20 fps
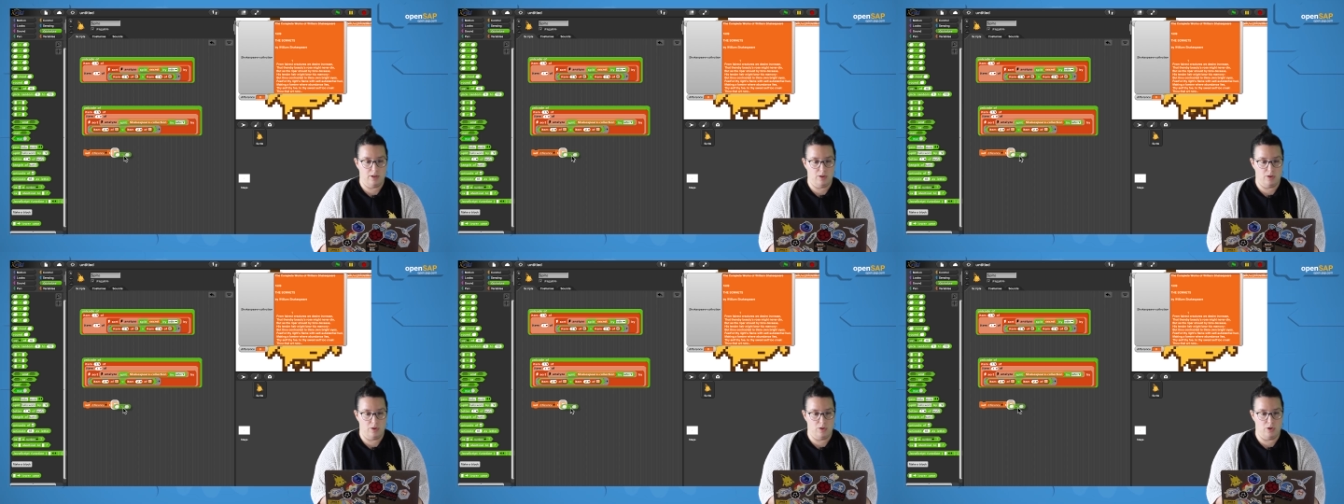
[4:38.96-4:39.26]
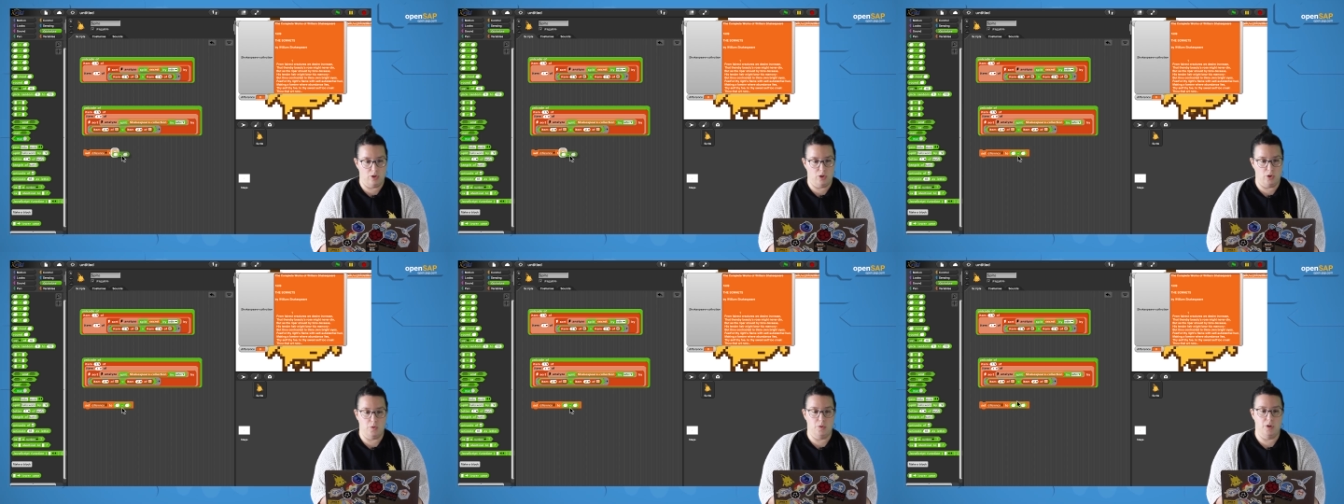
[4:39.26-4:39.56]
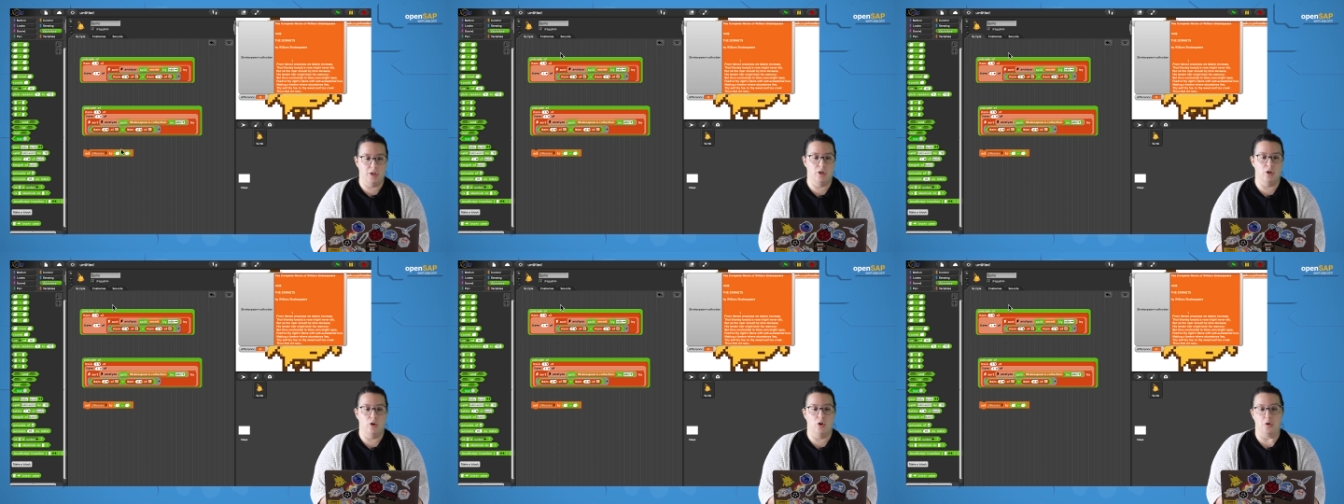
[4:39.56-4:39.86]
the
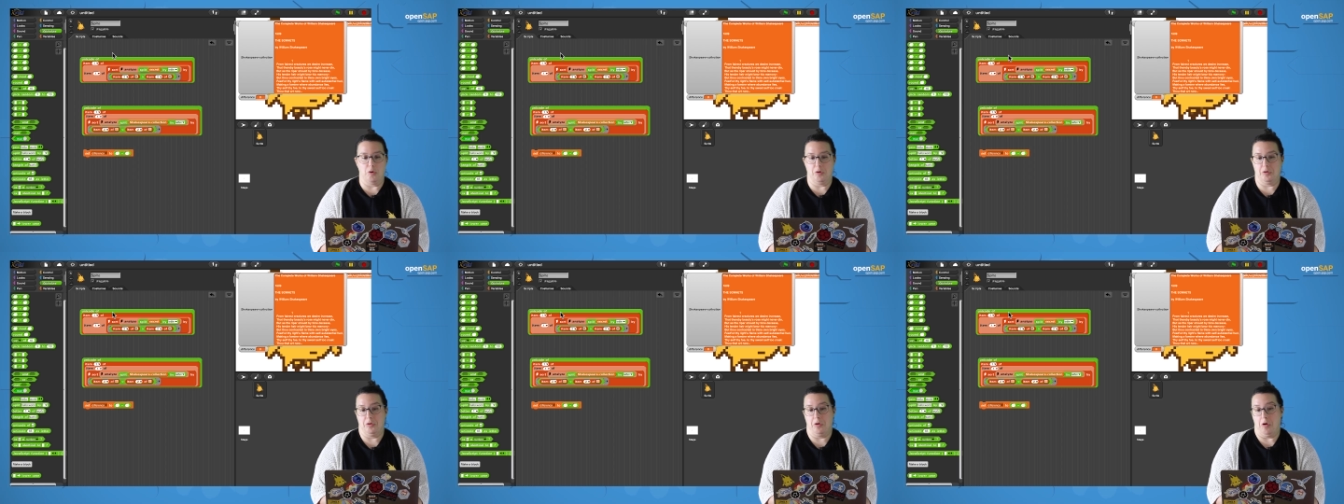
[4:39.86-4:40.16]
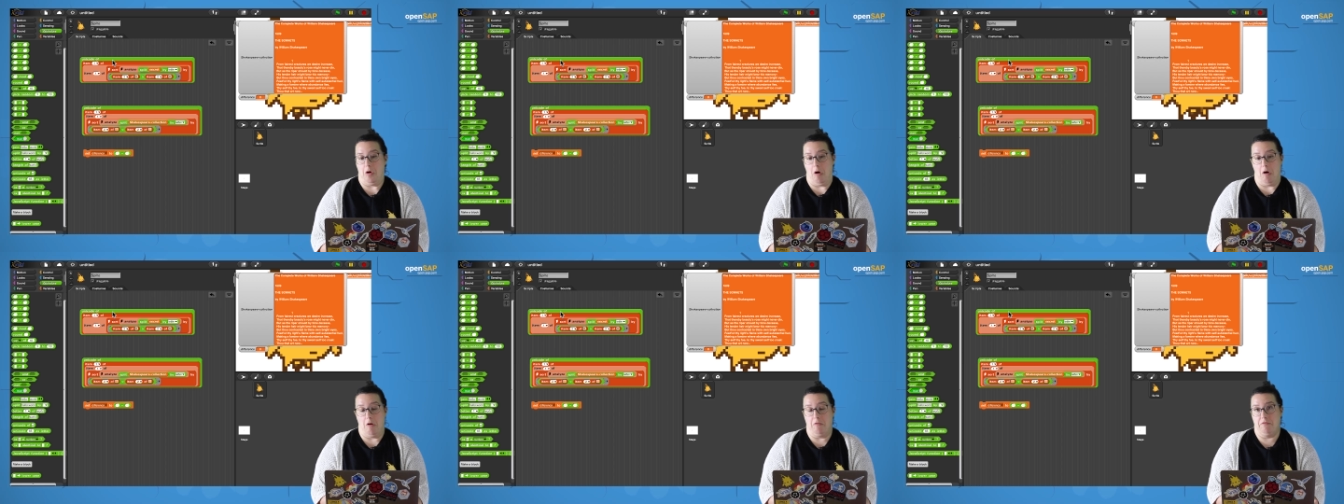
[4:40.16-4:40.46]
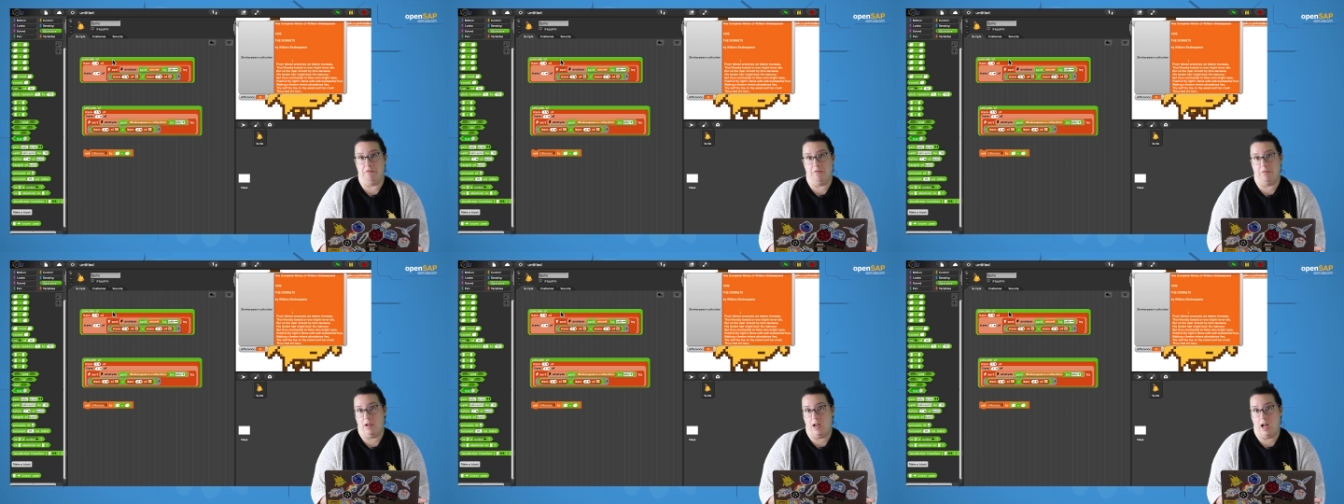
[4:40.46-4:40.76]
Unicode
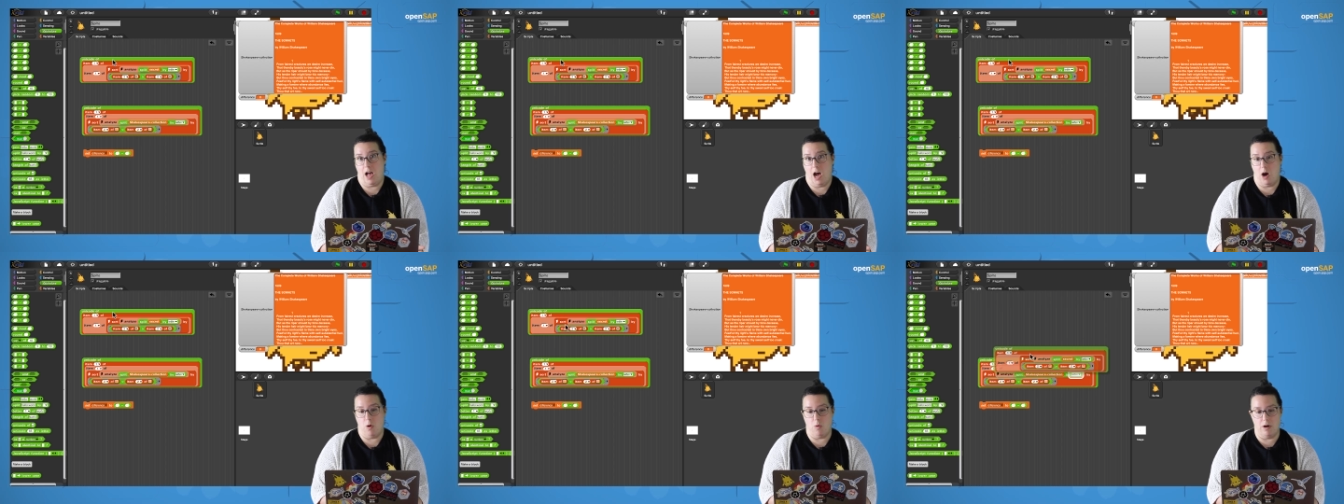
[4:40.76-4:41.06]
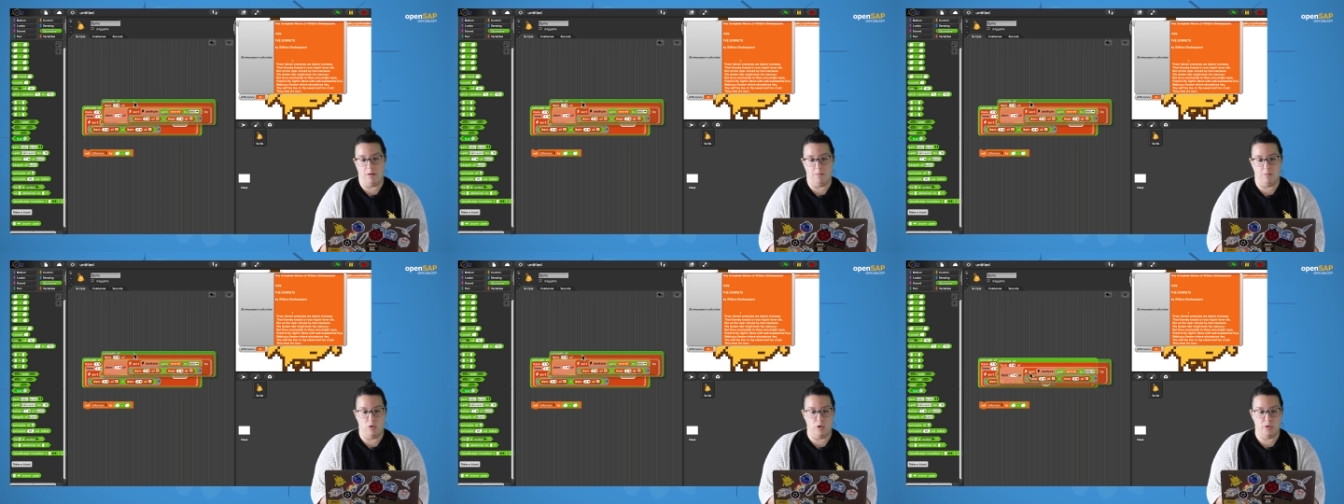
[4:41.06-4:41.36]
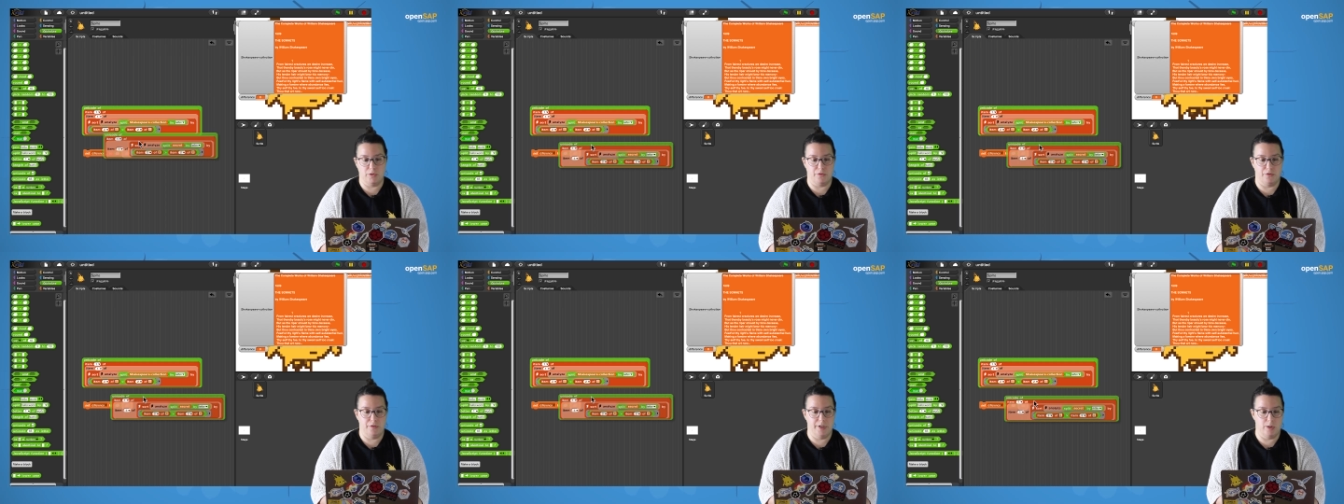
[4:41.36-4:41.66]
of our
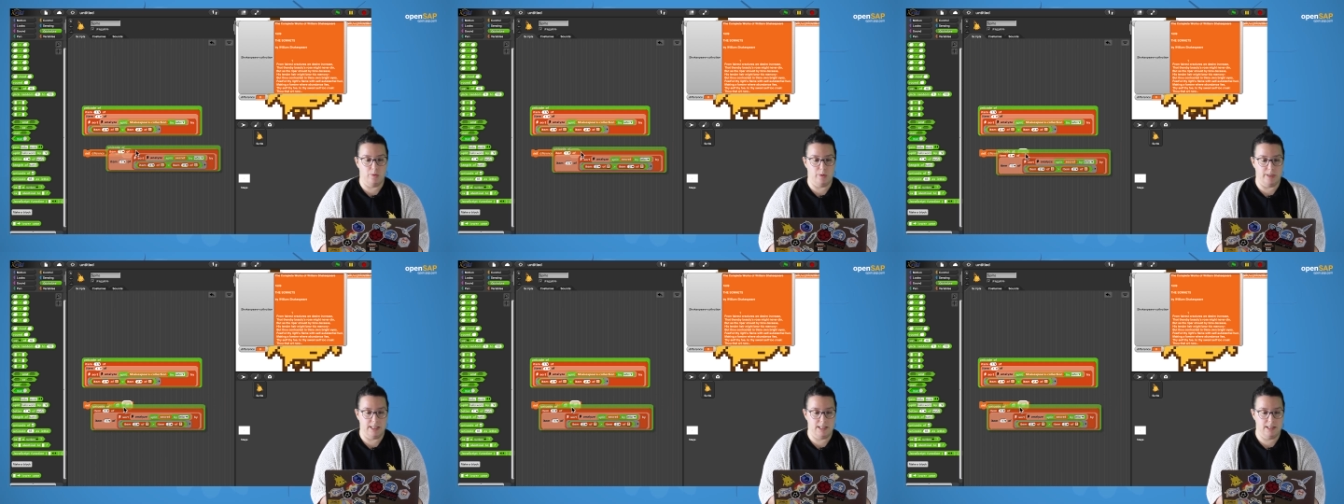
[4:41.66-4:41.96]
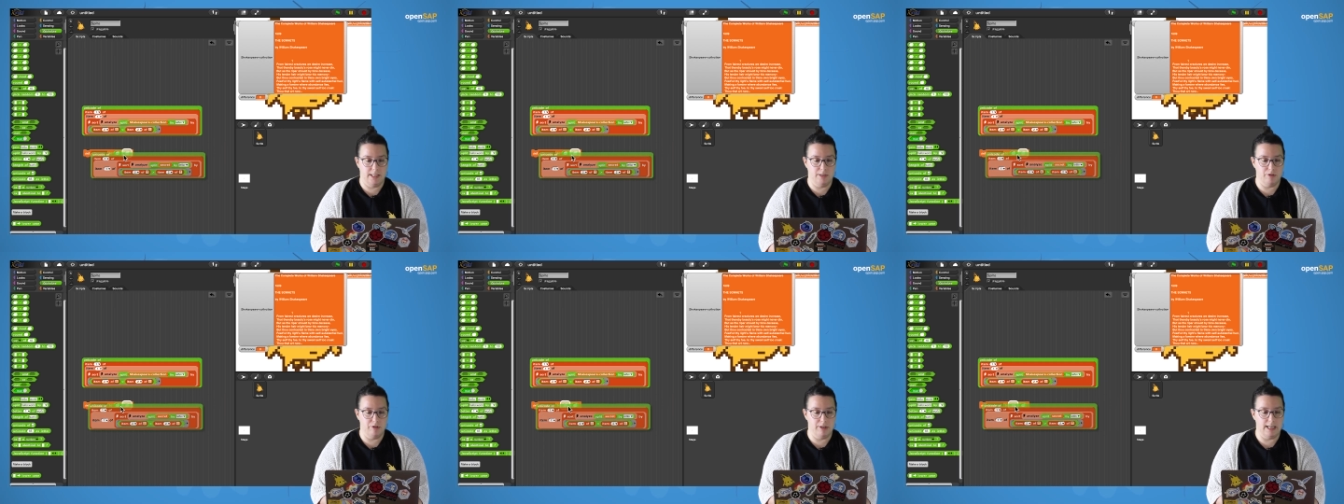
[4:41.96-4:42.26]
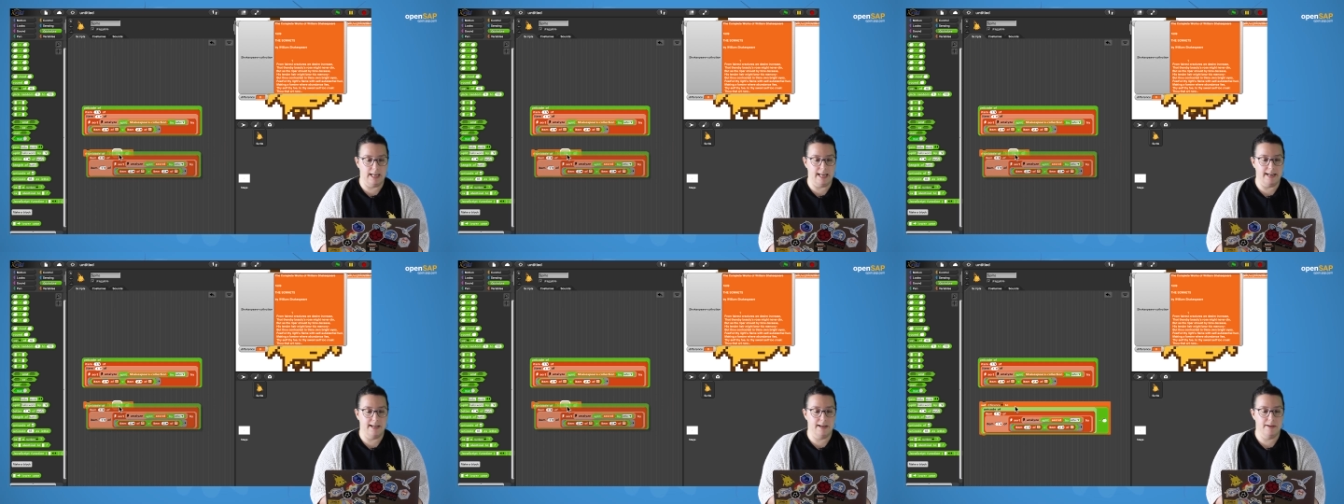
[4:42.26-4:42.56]
most frequent secret
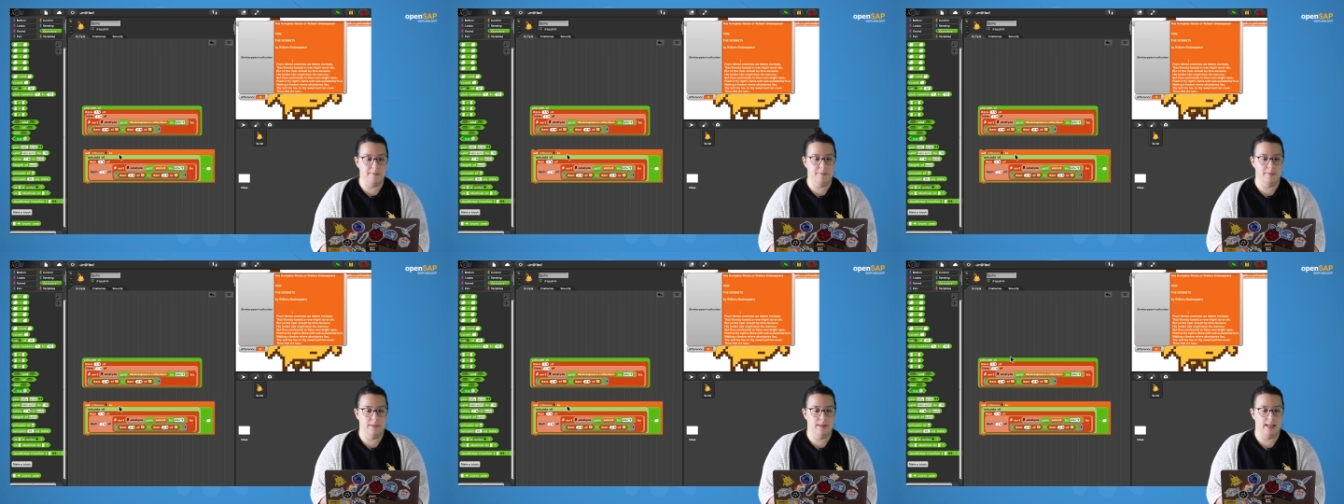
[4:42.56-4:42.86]
letter